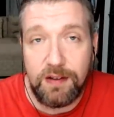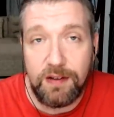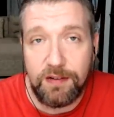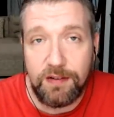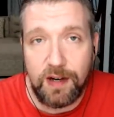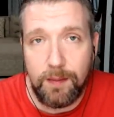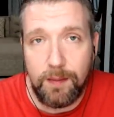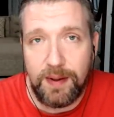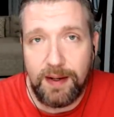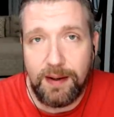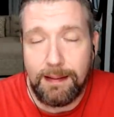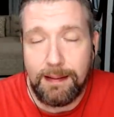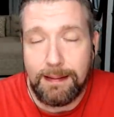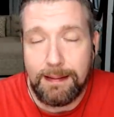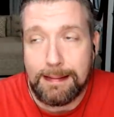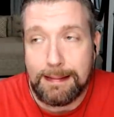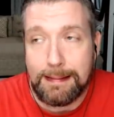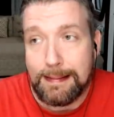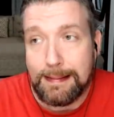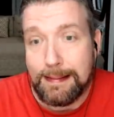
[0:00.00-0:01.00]
He's going to be
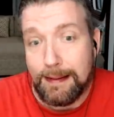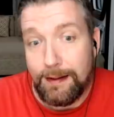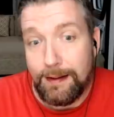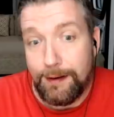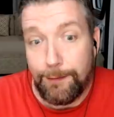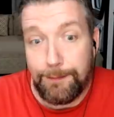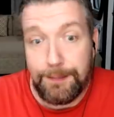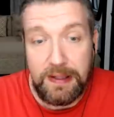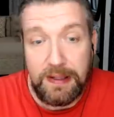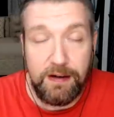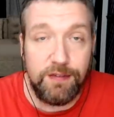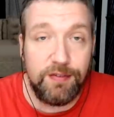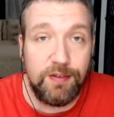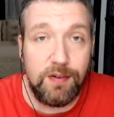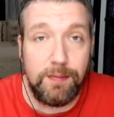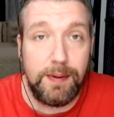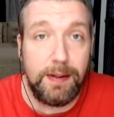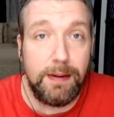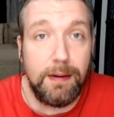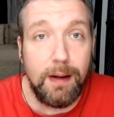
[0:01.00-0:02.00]
it appears
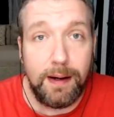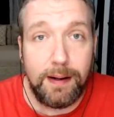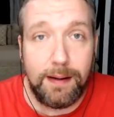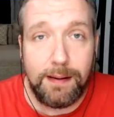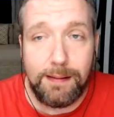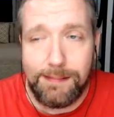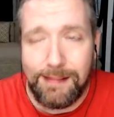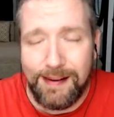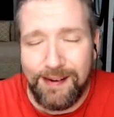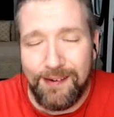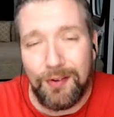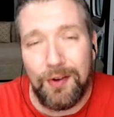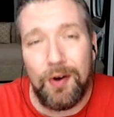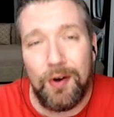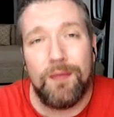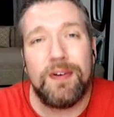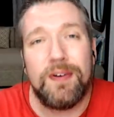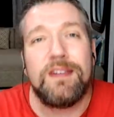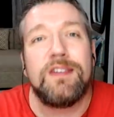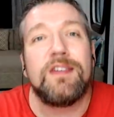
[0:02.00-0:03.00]
to be like I don't know
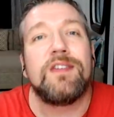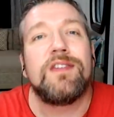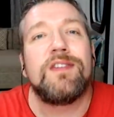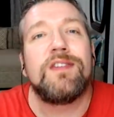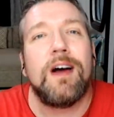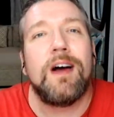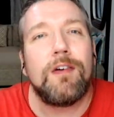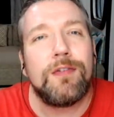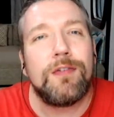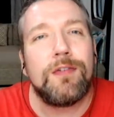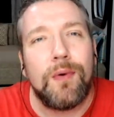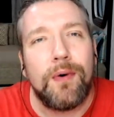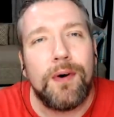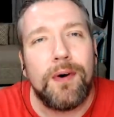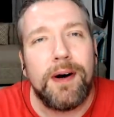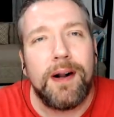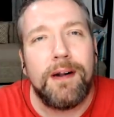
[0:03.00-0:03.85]
if he's his sellsword.